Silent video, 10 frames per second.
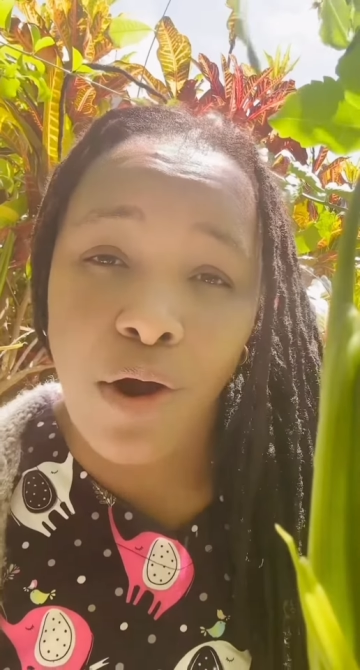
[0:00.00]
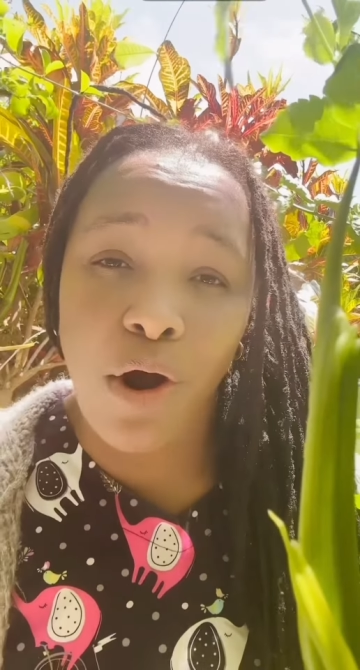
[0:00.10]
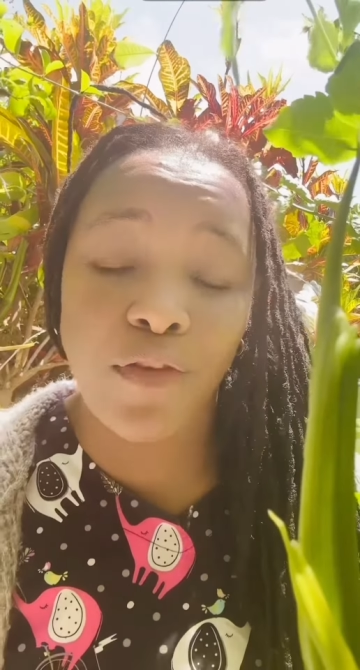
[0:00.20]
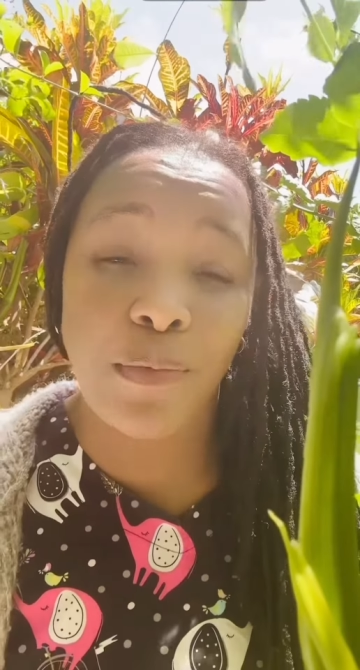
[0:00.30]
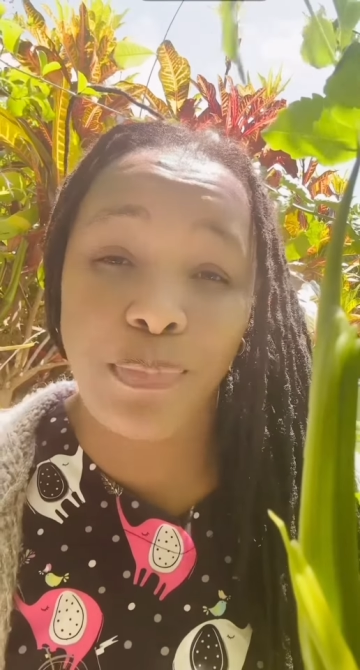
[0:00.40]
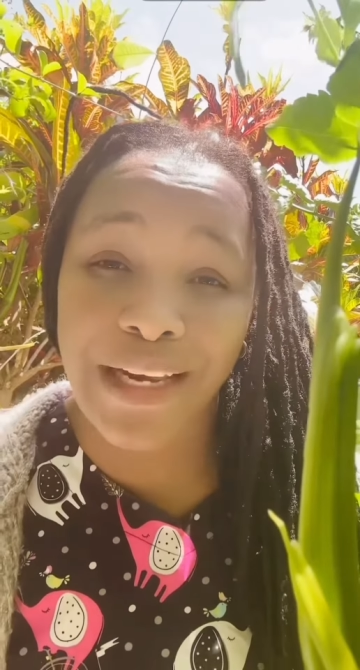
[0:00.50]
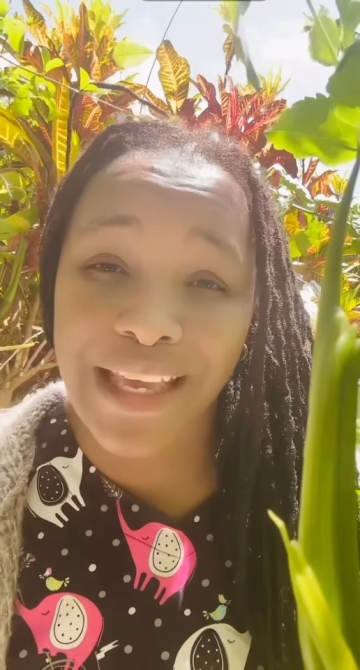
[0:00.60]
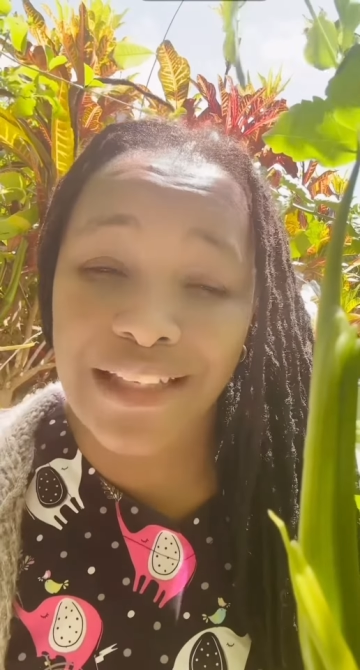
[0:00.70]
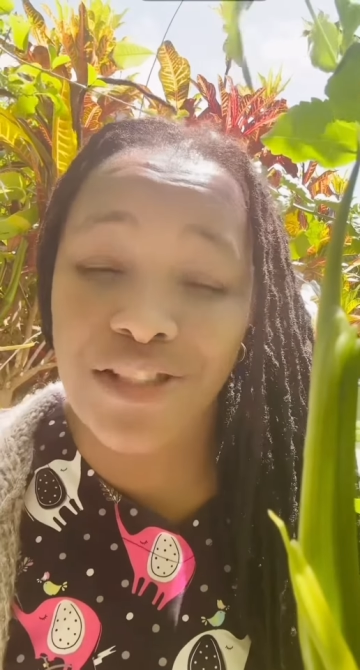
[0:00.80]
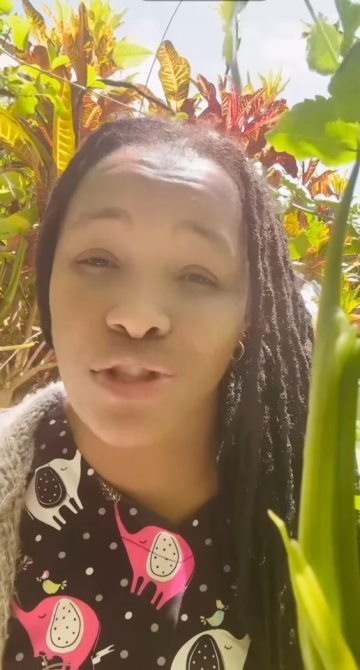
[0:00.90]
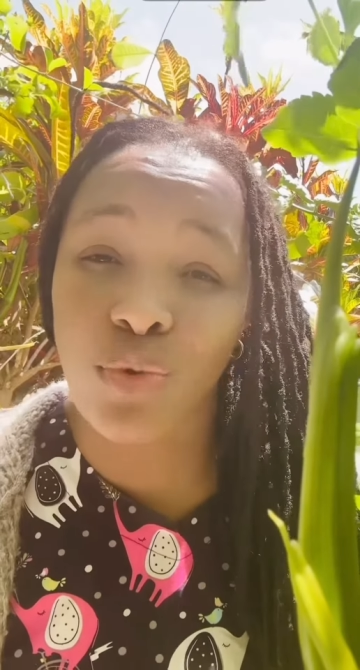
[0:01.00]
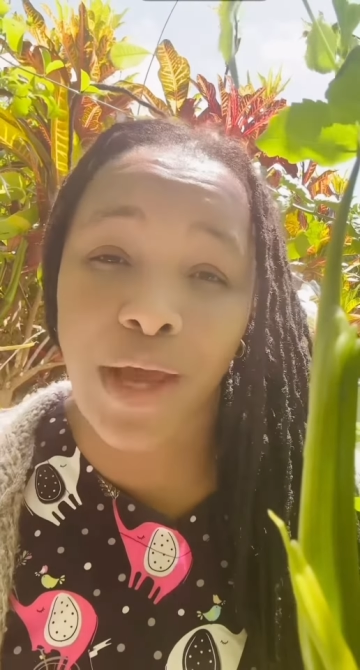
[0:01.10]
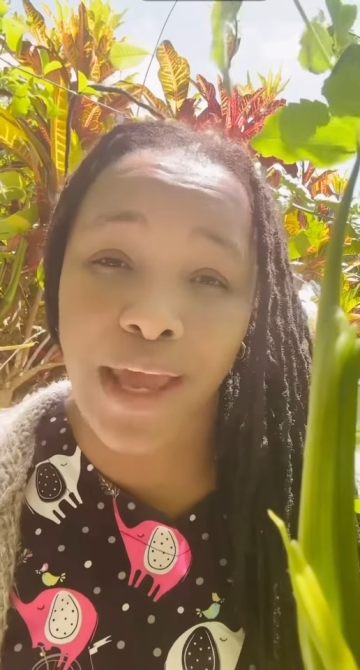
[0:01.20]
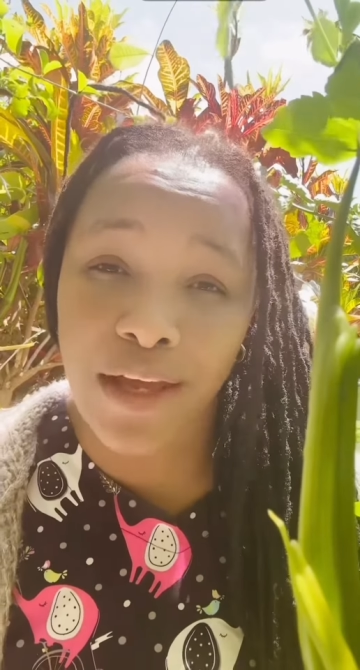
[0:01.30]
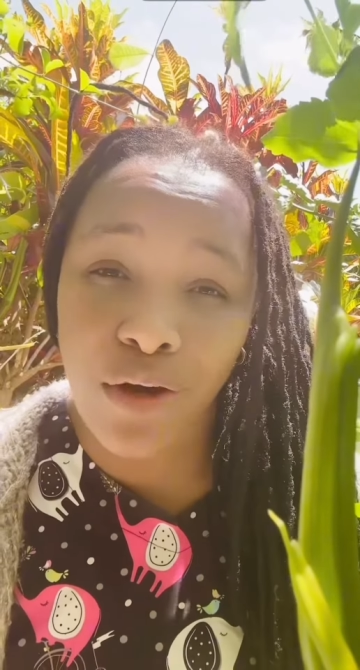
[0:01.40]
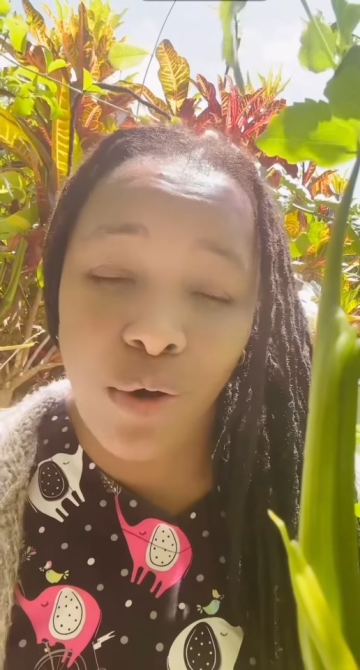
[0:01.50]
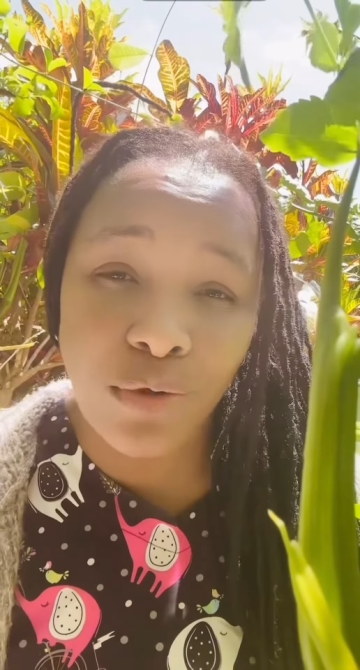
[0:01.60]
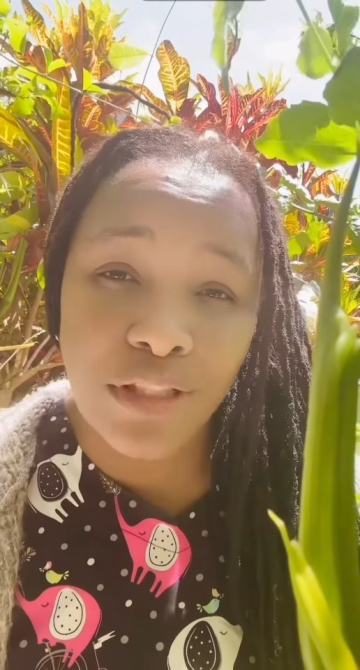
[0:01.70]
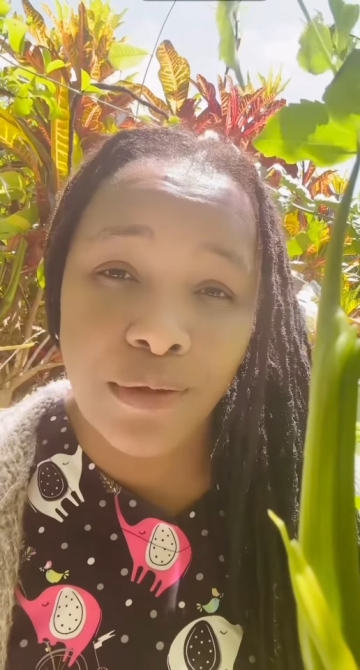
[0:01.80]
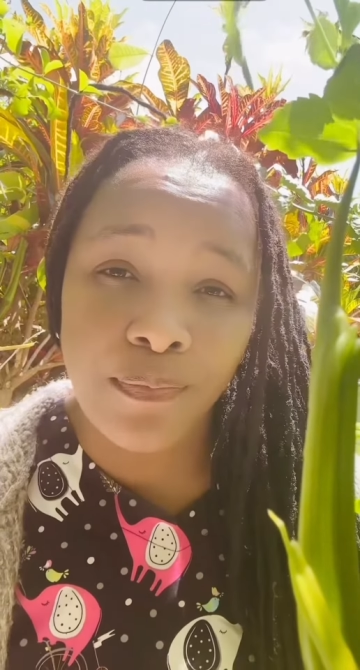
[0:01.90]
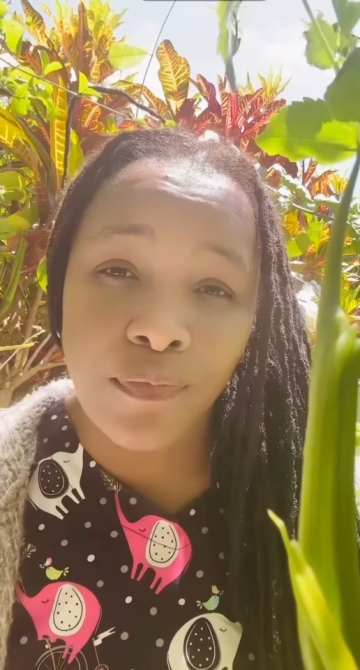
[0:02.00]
or the place you hang out,